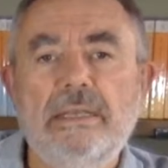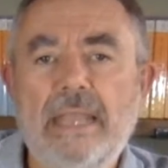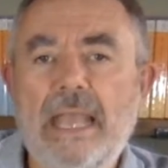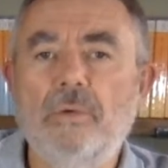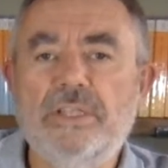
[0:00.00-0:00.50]

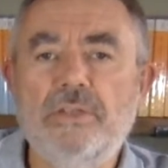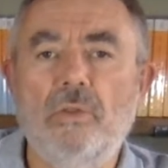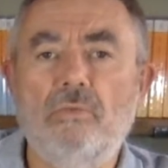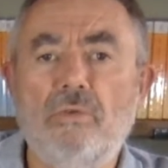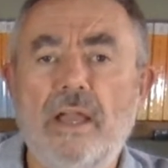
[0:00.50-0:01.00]
Now is
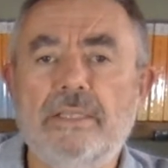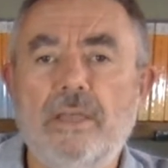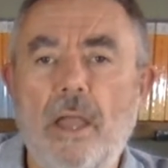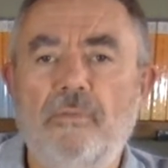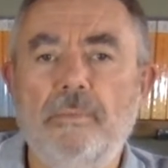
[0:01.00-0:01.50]
not the right
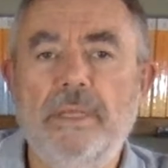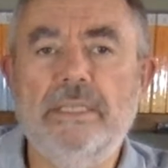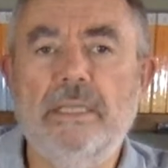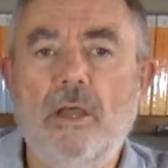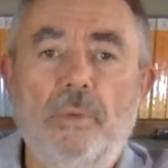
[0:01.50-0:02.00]
time for me
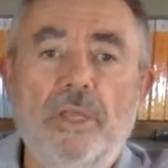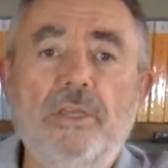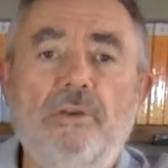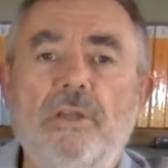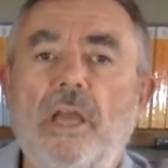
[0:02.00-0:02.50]
to go, but
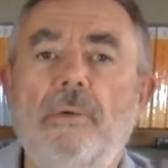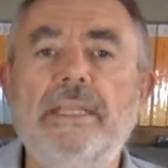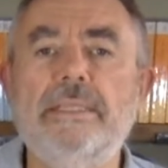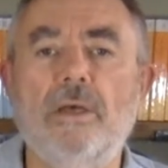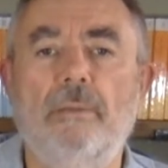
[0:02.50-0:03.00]
you can go
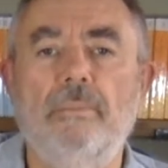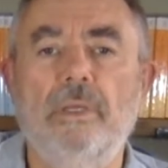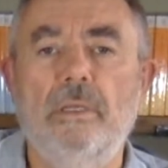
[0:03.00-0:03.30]
any time.